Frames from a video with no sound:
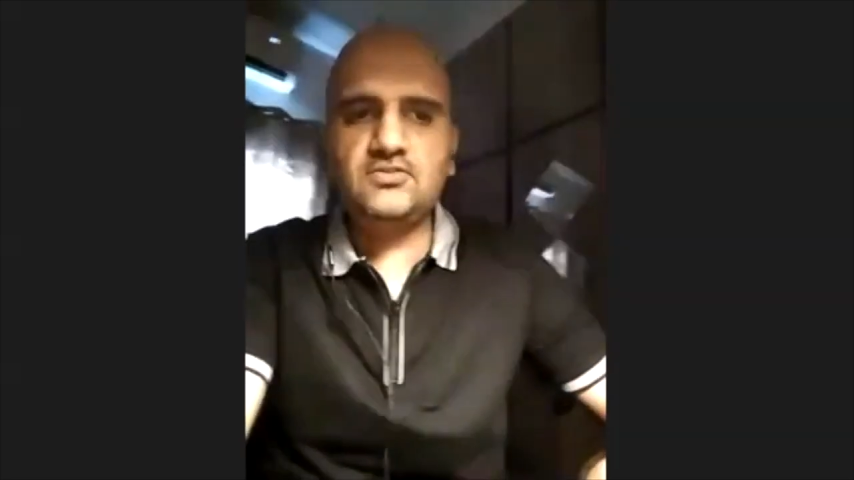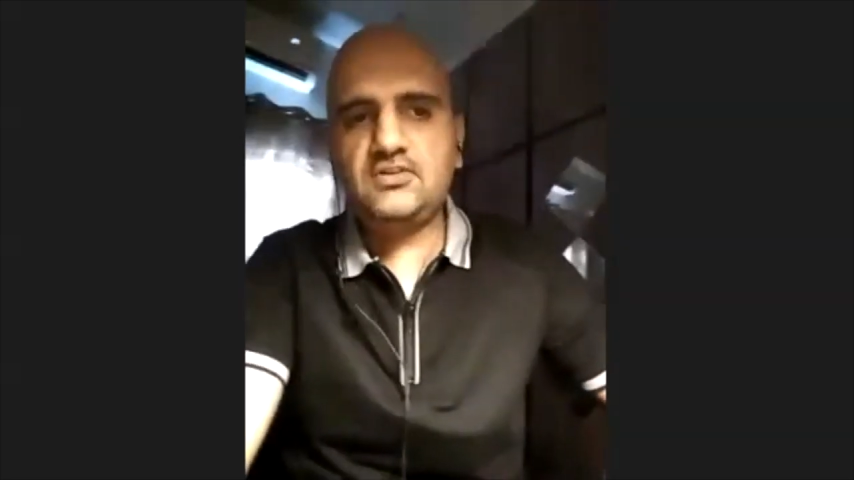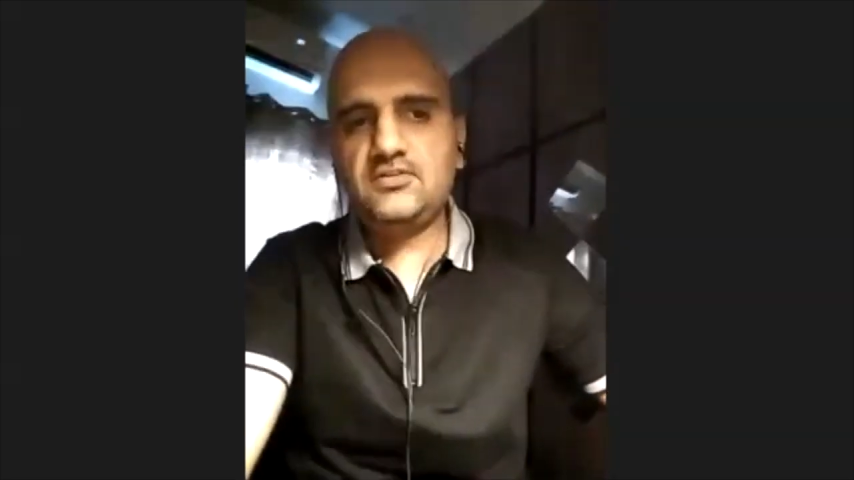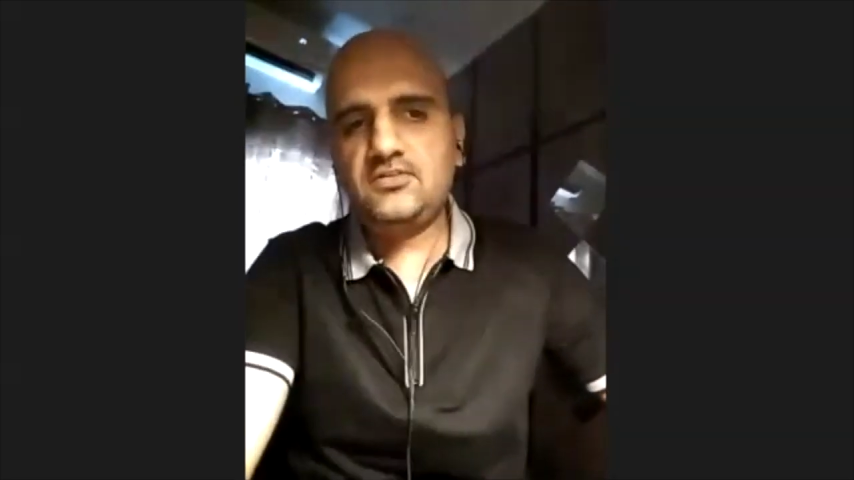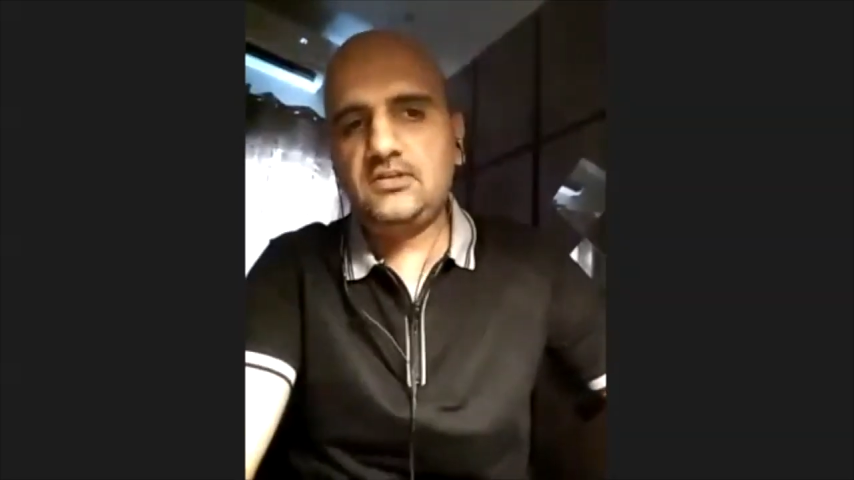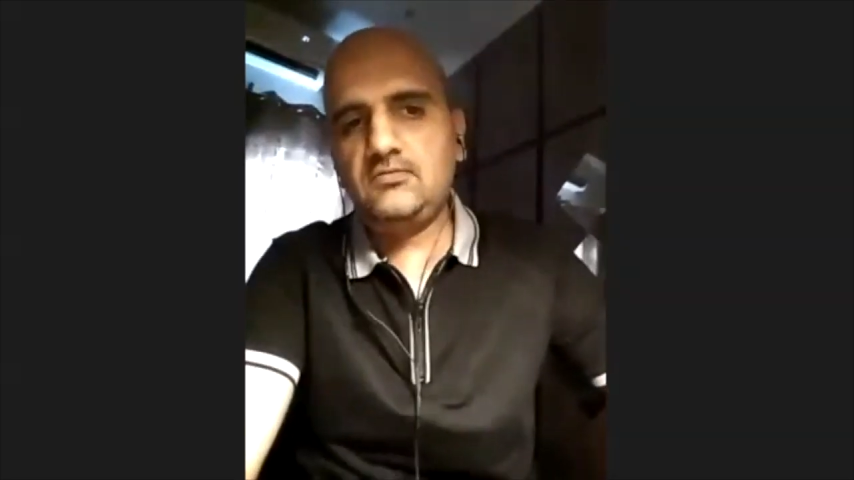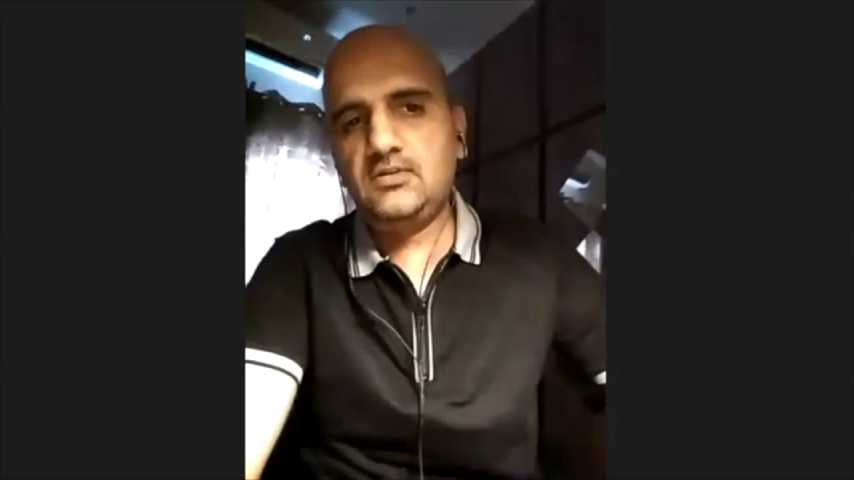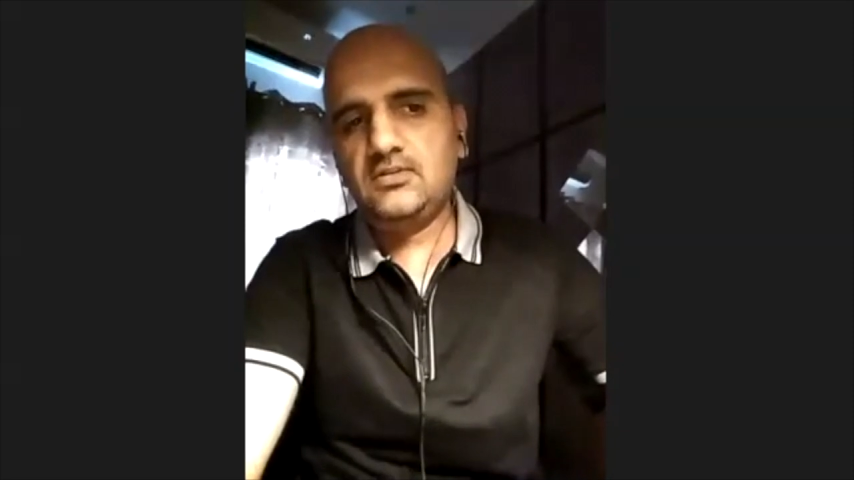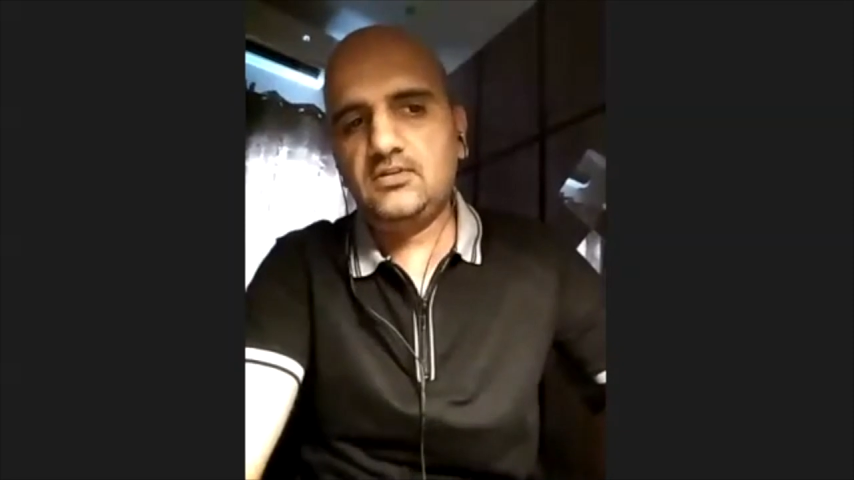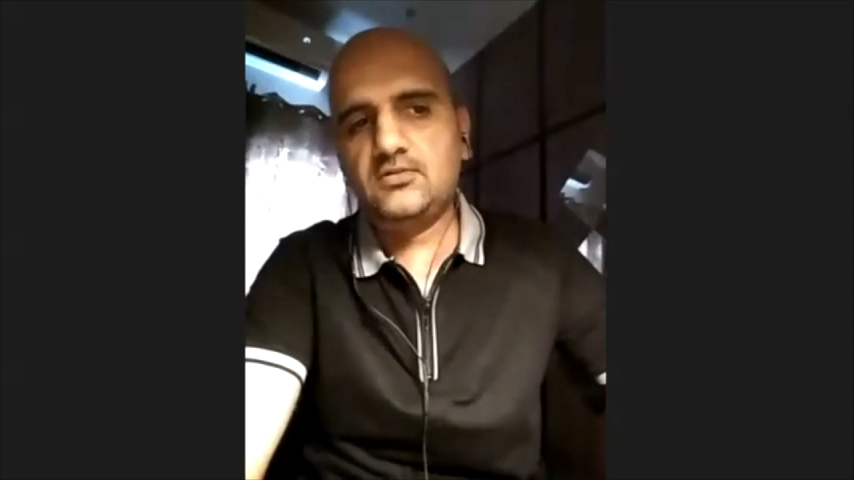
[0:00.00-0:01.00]
they are
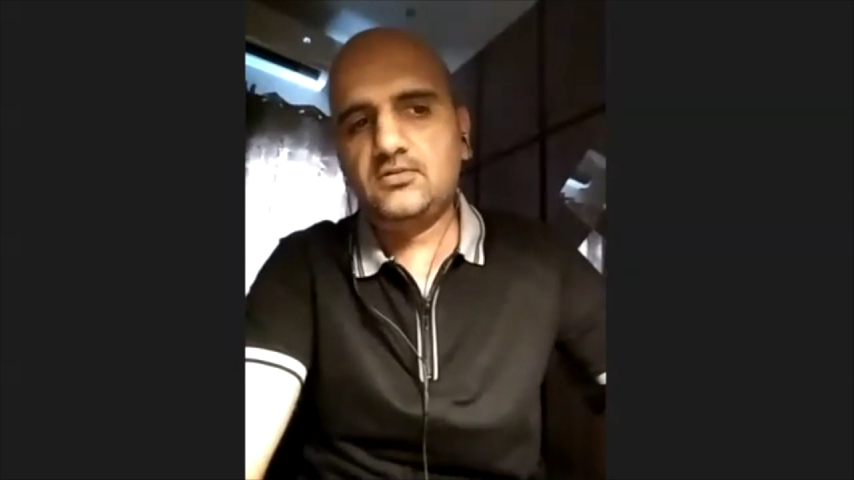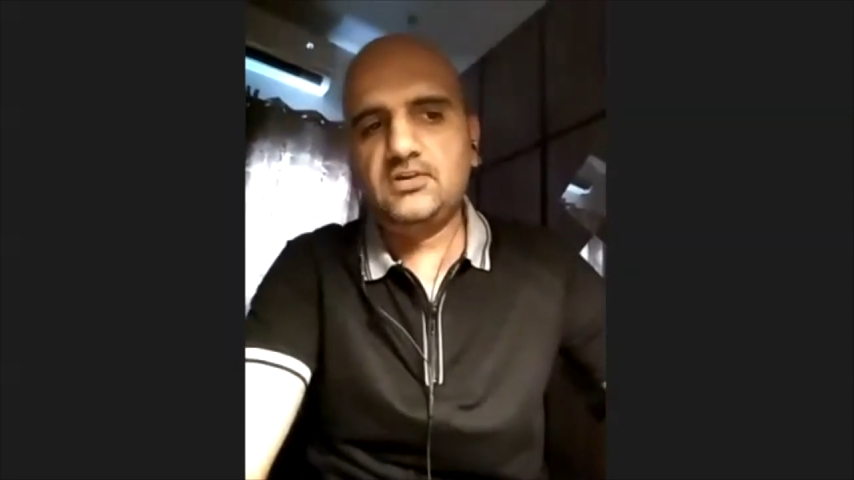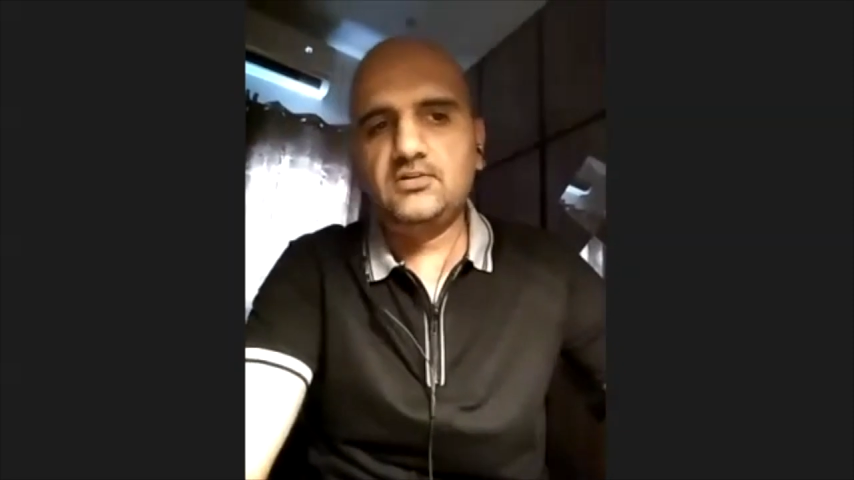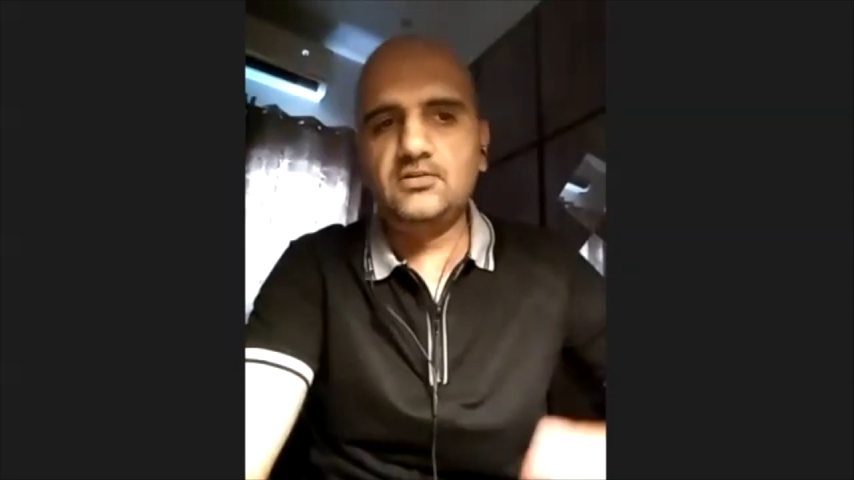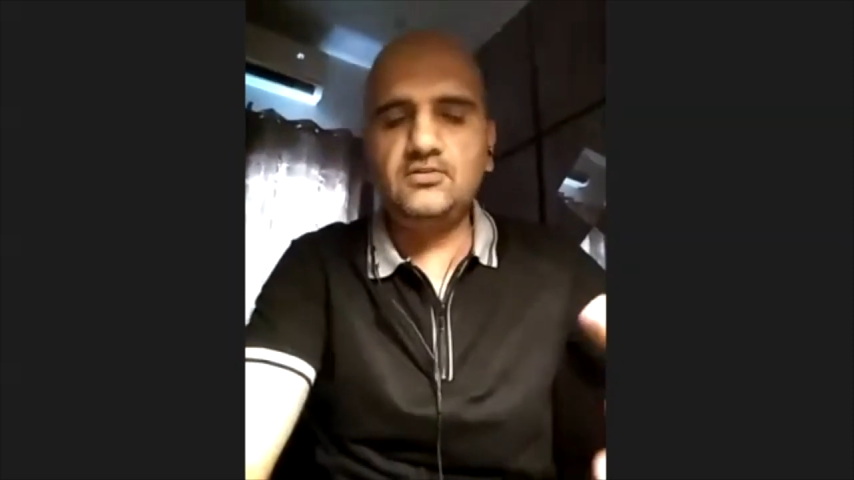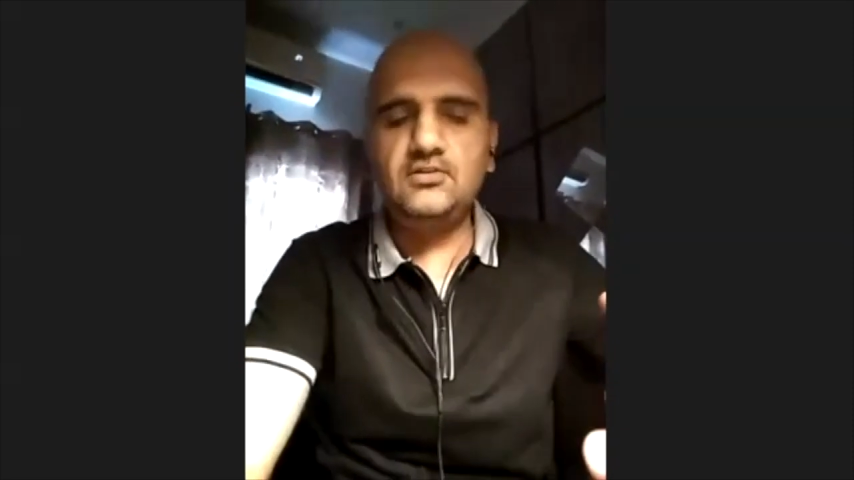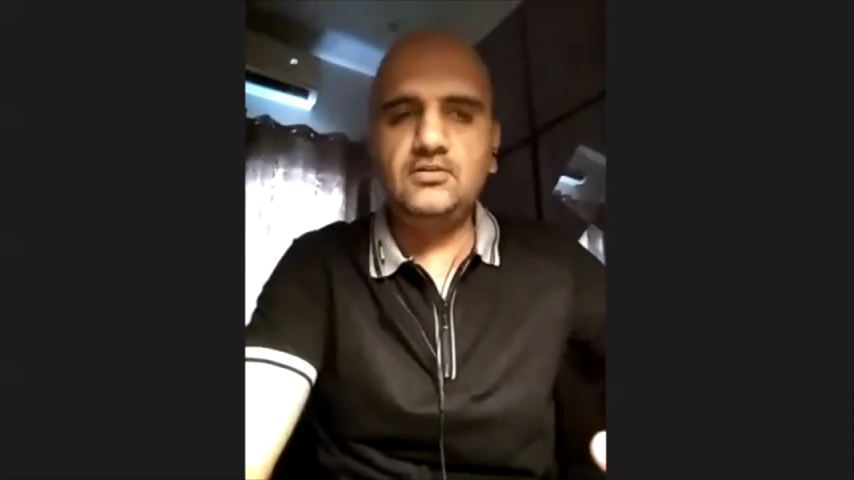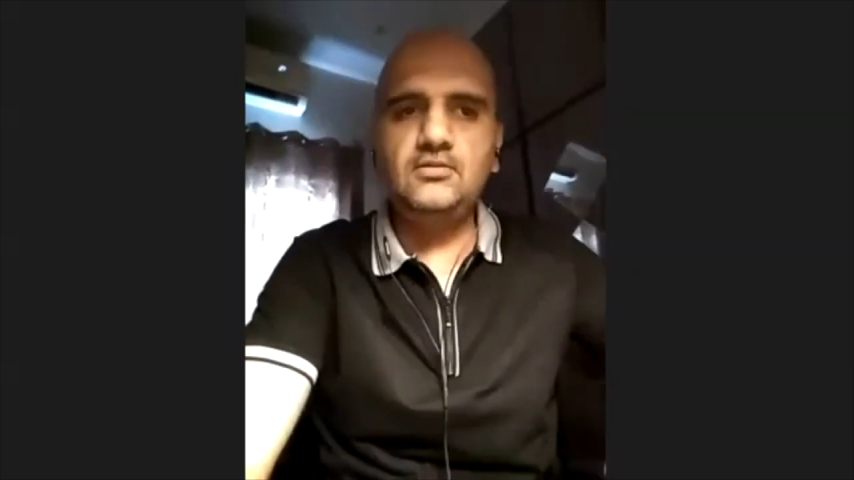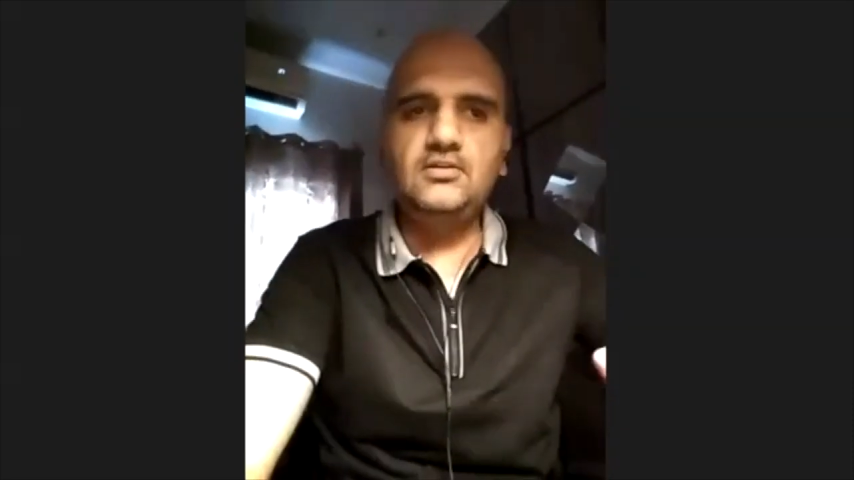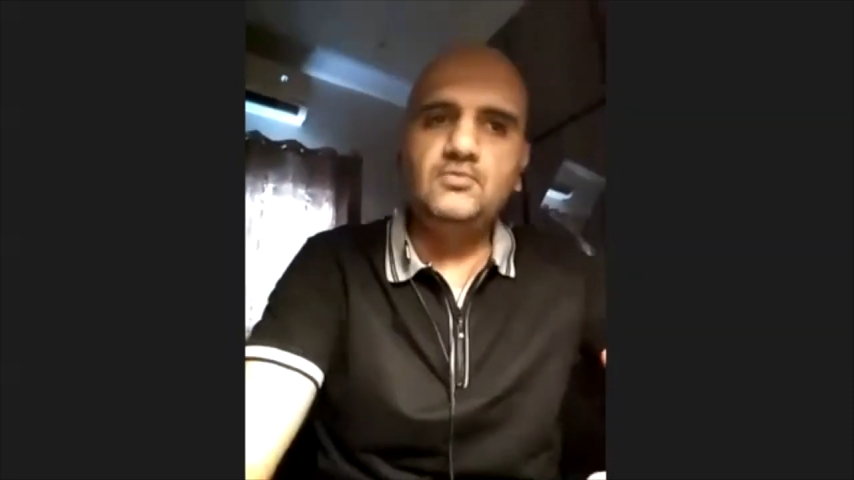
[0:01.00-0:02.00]
receiving their reminders in
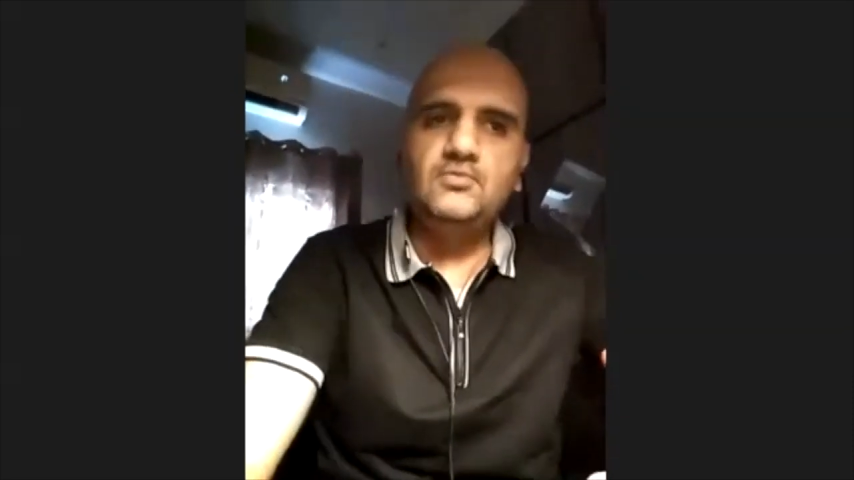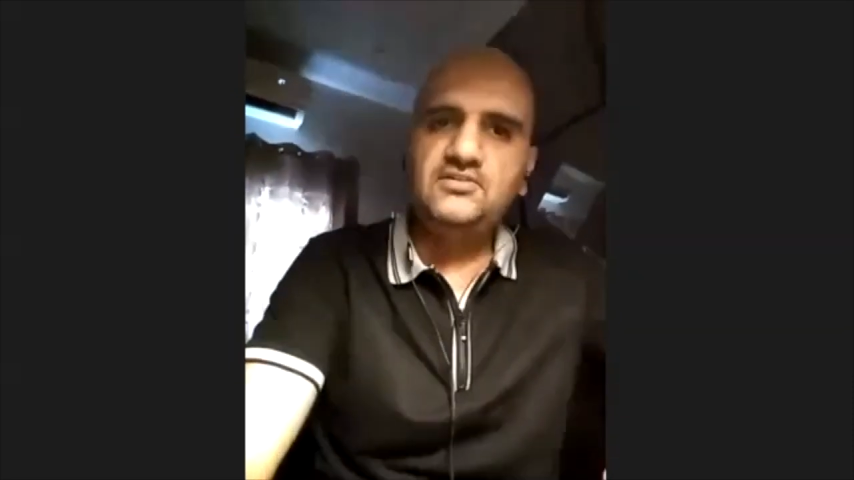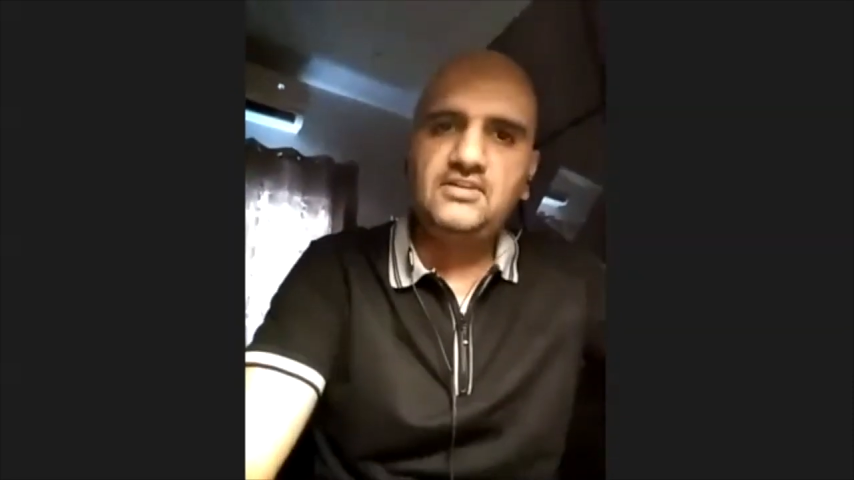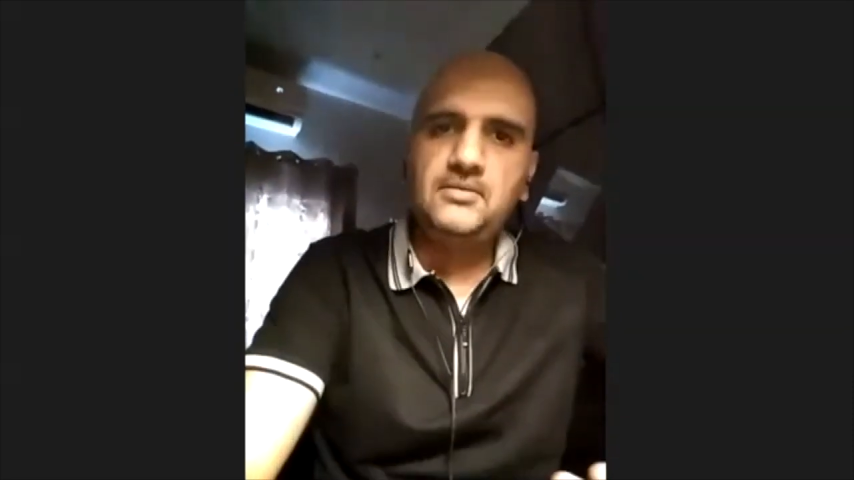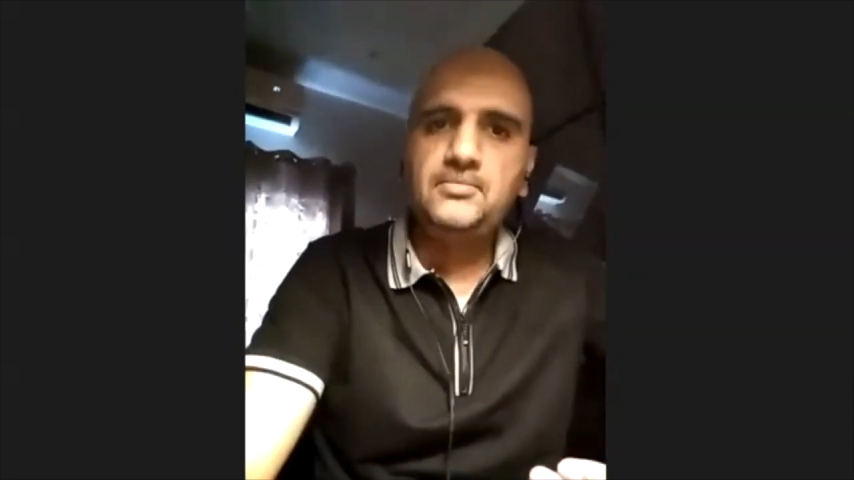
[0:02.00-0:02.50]
their WhatsApp,